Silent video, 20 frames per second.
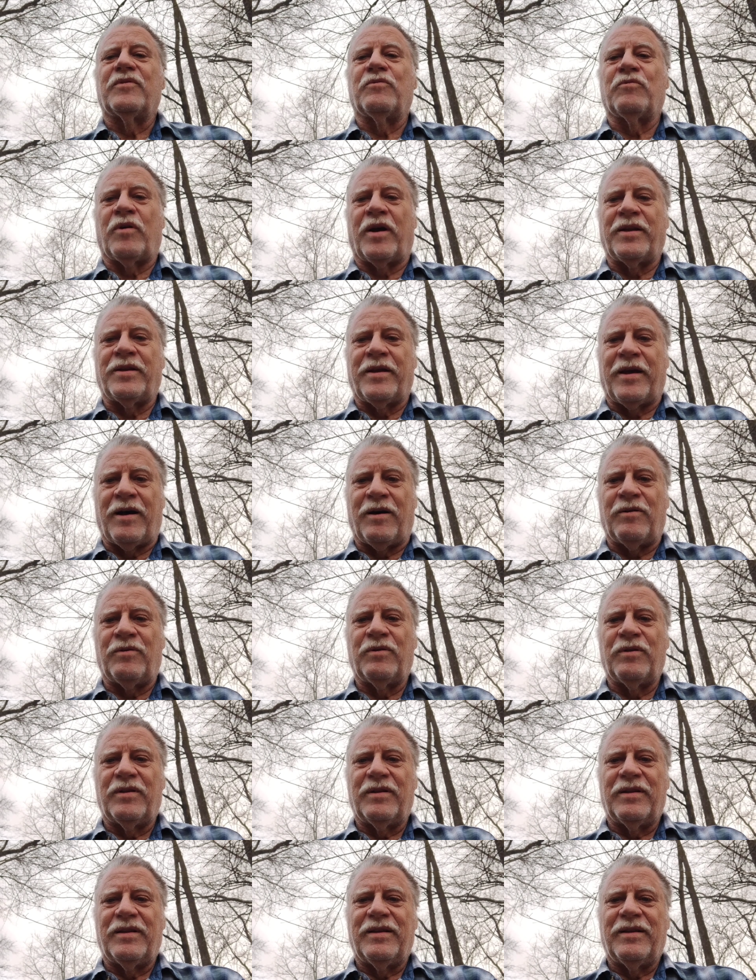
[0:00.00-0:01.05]
right now,
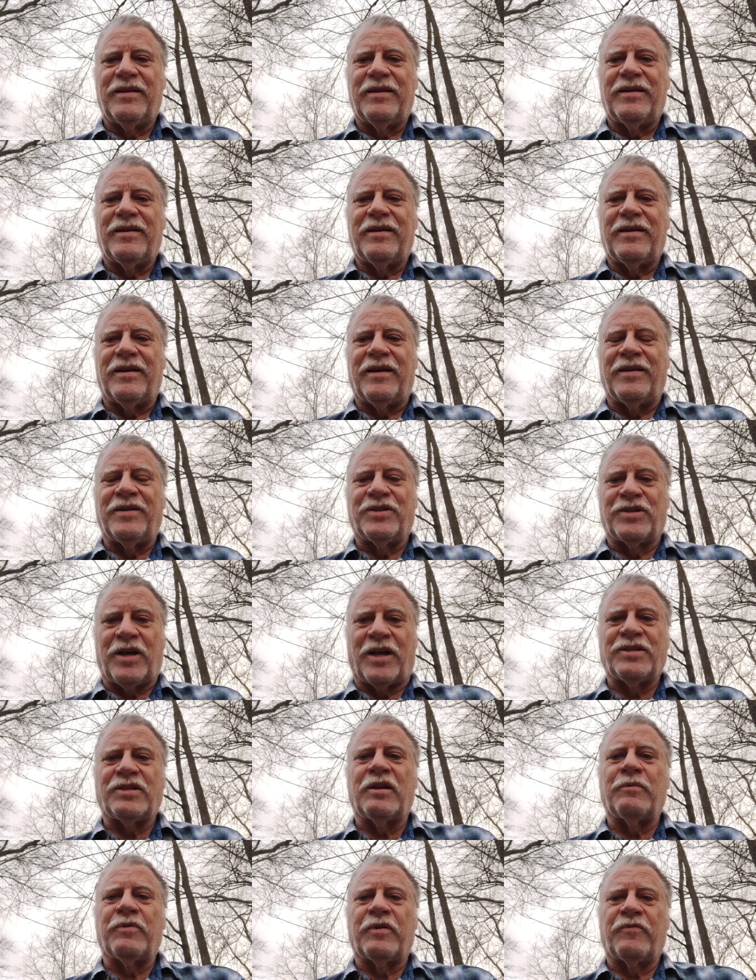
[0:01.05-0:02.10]
and He's
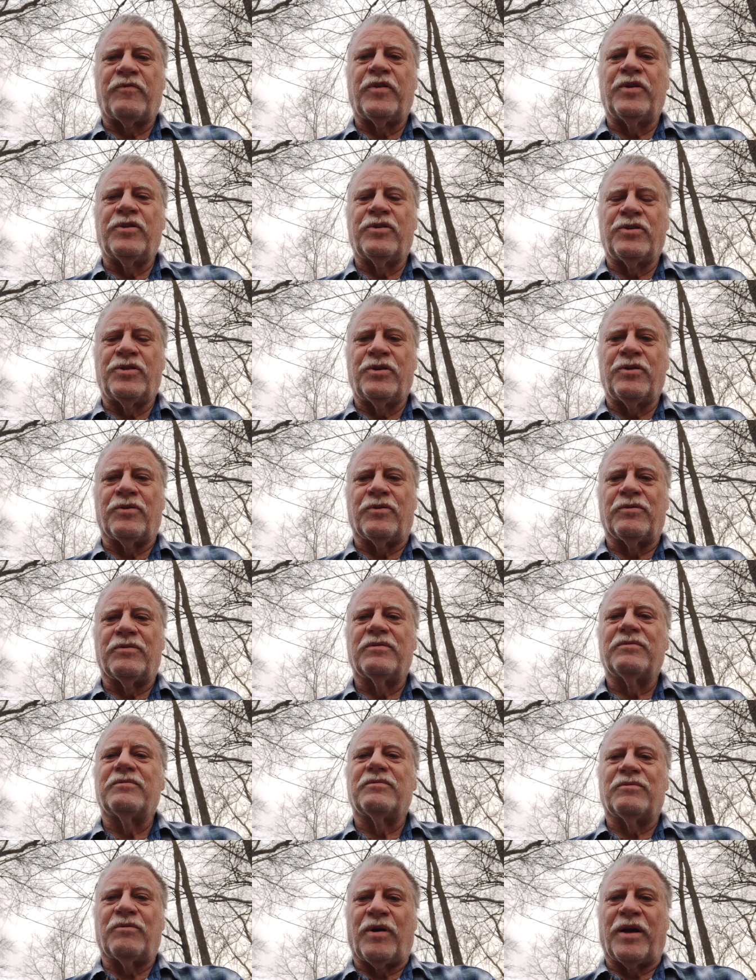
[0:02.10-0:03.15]
got something for you to do
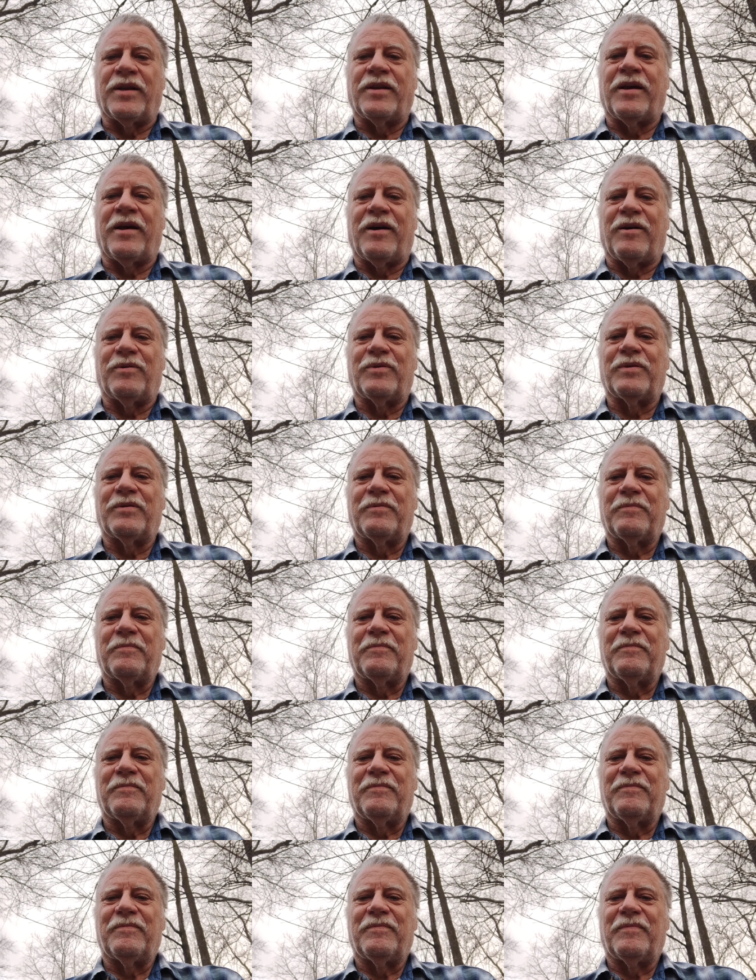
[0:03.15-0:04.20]
right now.
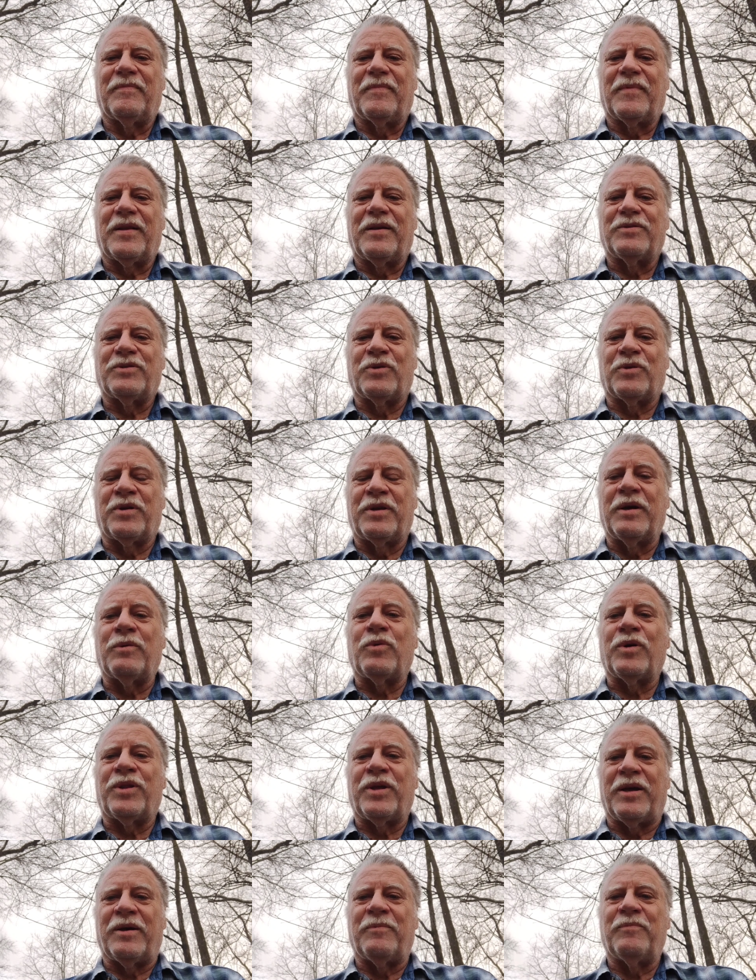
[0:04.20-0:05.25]
So get
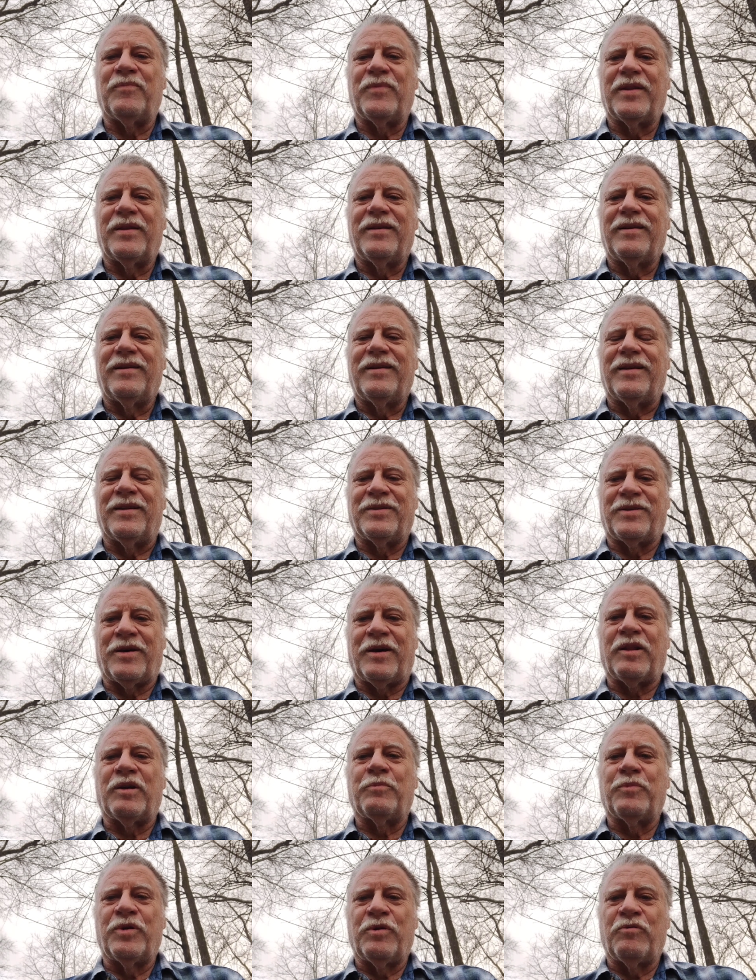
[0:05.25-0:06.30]
with Him and
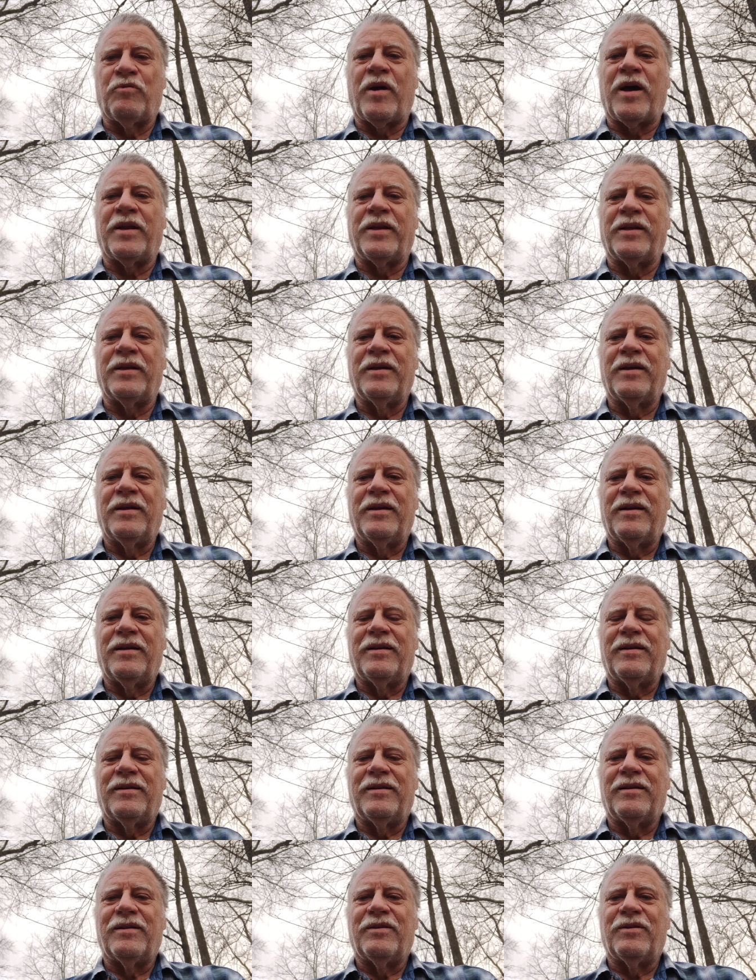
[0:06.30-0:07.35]
tell Him you're ready.
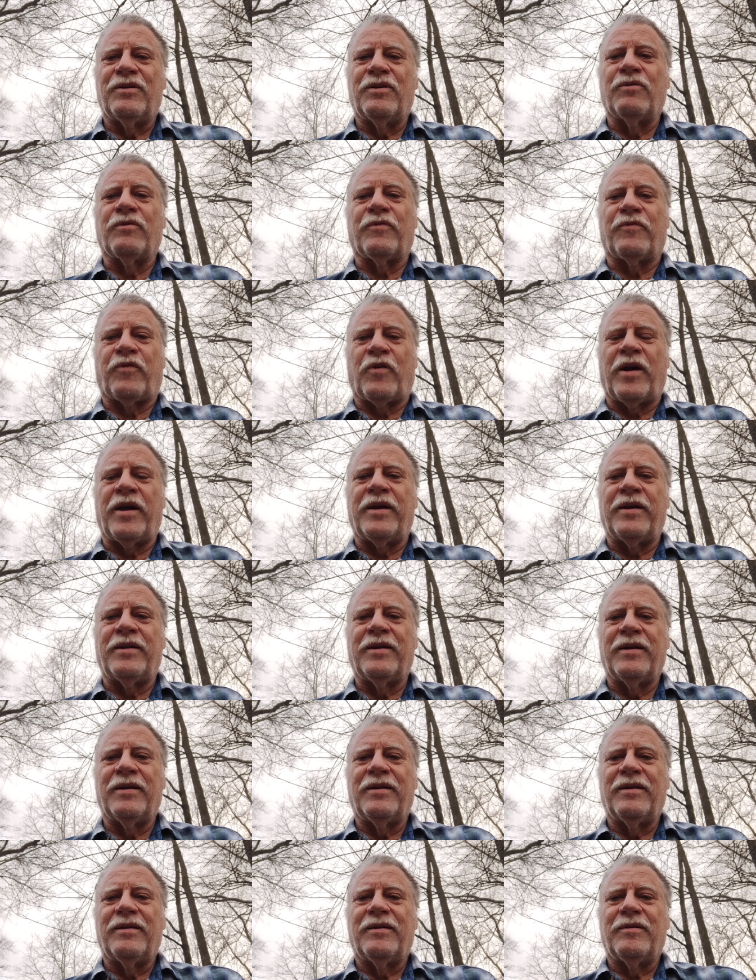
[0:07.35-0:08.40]
You're afraid,
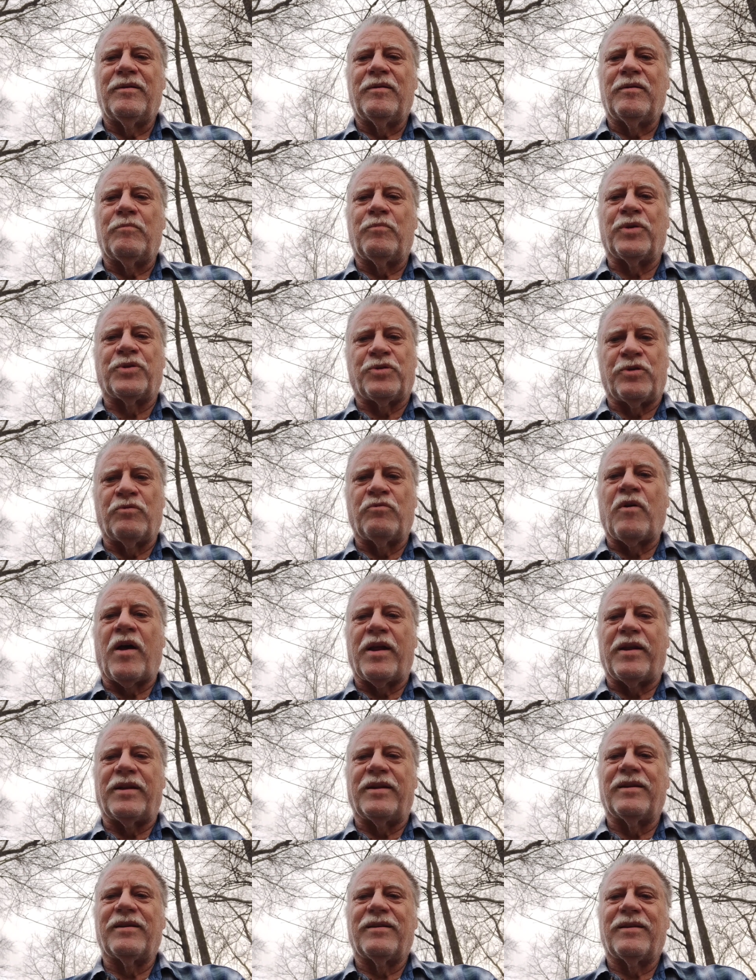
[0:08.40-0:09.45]
but you're
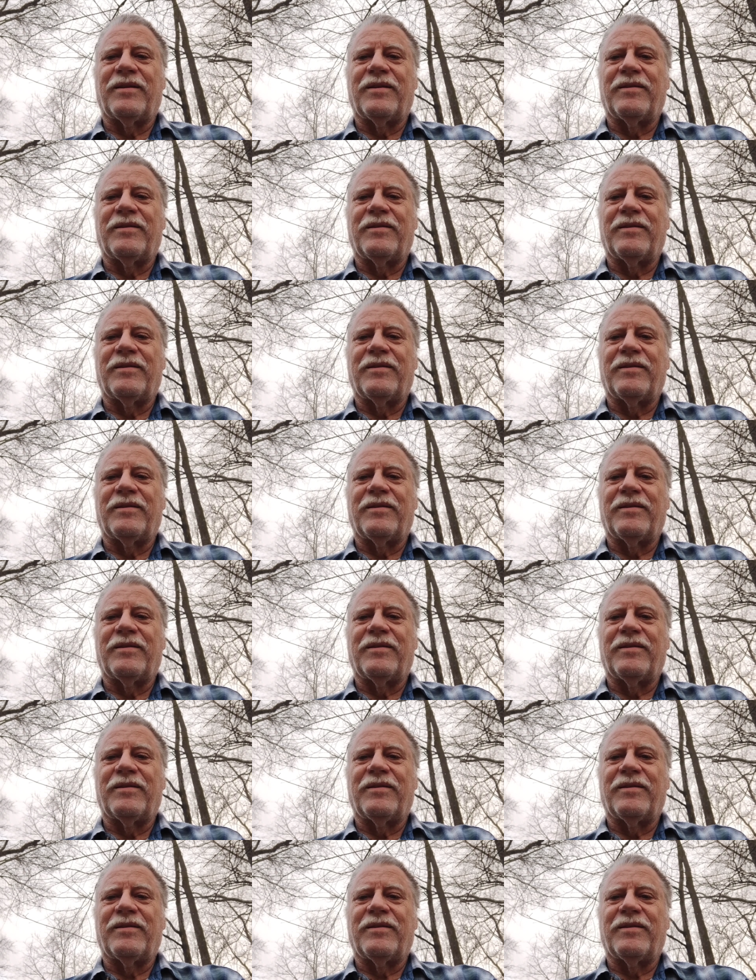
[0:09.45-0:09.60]
ready.